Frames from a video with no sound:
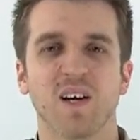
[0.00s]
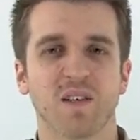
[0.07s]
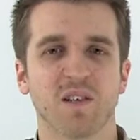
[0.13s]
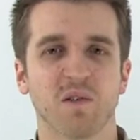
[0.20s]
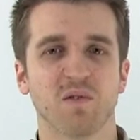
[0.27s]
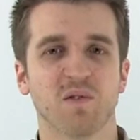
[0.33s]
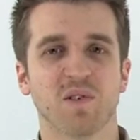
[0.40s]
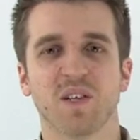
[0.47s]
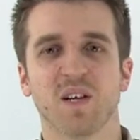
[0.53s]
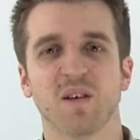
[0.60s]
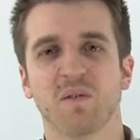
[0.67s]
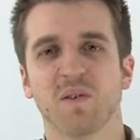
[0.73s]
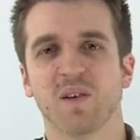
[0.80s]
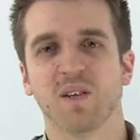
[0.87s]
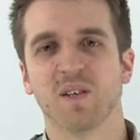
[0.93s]
don't trust
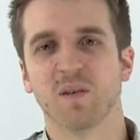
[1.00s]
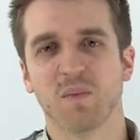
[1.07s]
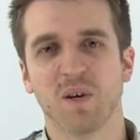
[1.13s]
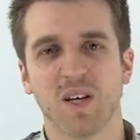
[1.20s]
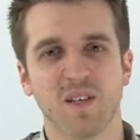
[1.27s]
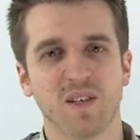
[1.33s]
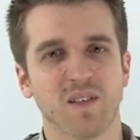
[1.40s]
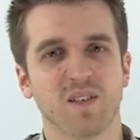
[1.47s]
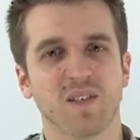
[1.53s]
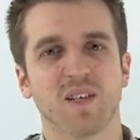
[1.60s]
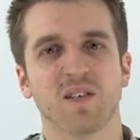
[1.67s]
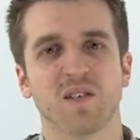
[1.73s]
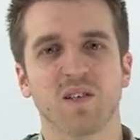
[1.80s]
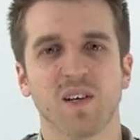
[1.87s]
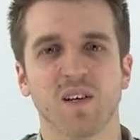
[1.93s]
anything on this page,
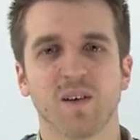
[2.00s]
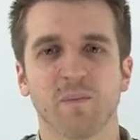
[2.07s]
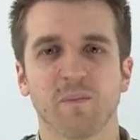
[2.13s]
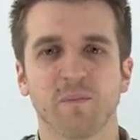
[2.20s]
essentially.